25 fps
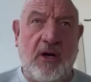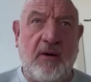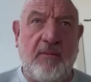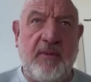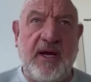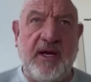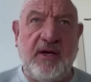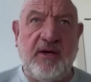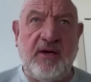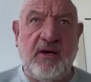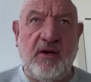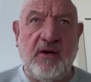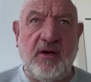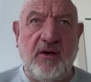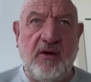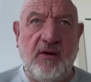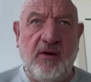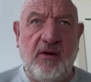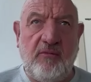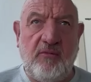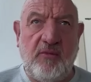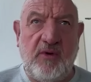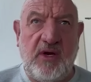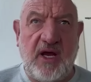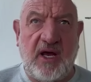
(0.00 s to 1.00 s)
I mean,
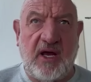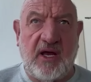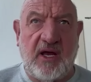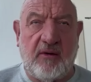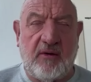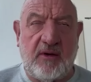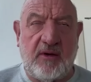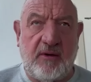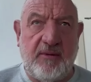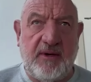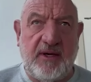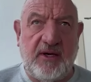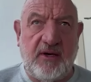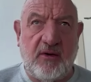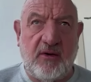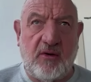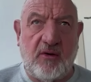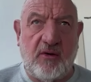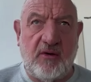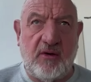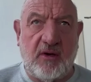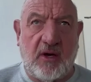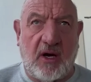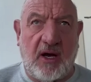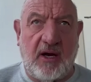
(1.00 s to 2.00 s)

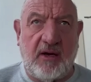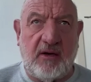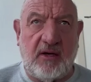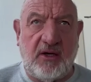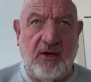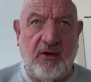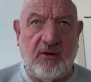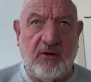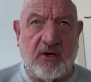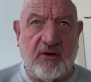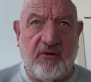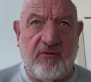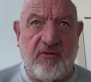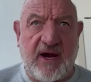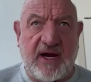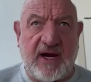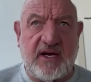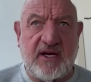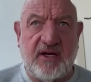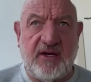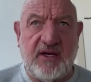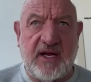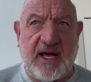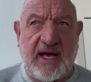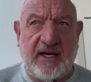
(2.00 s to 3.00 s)
you could
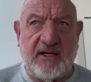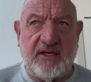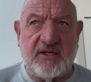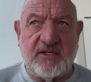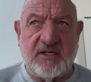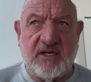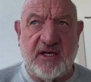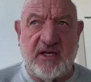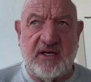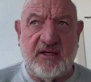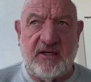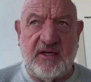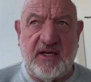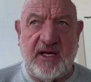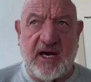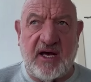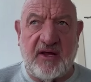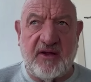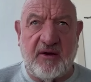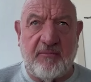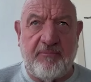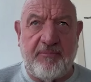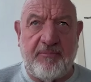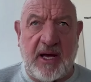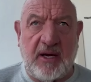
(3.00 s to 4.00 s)
reckon that the
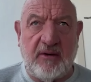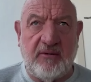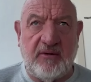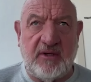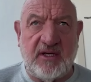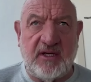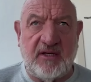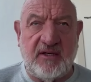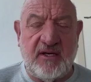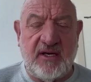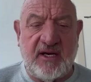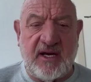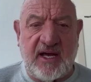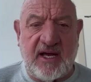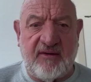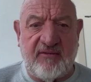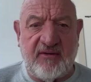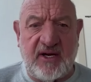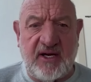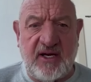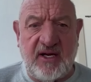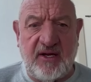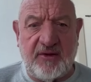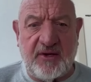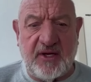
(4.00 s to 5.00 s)
other boat didn't have
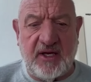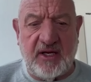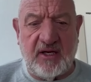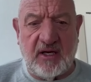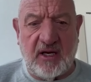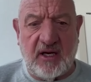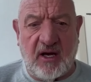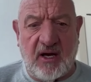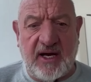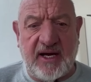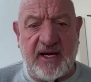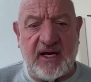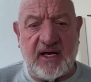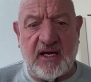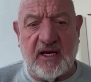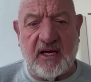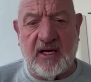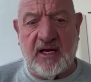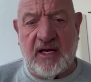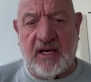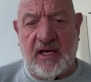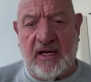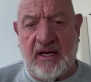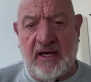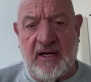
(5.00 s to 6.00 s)
anything like
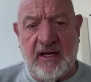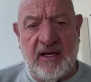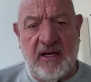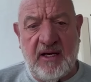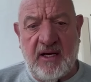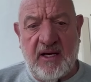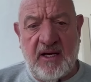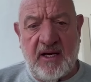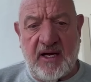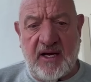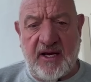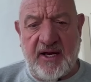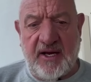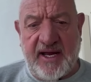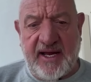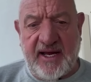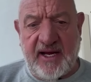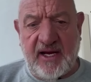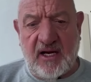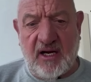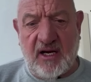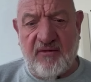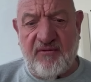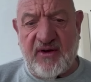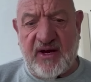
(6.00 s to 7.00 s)
an
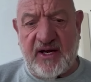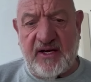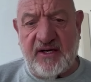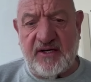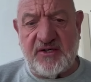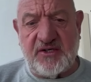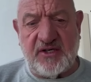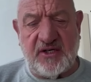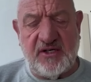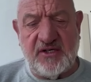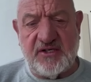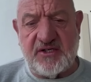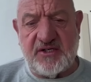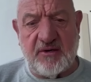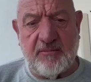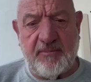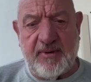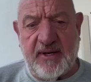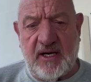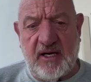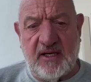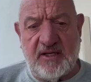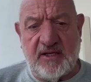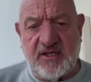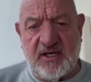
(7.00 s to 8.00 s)
angle of vanishing
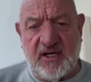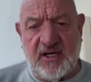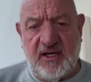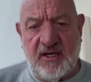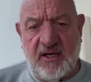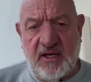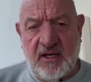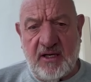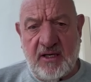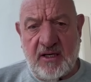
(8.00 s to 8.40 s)
stability.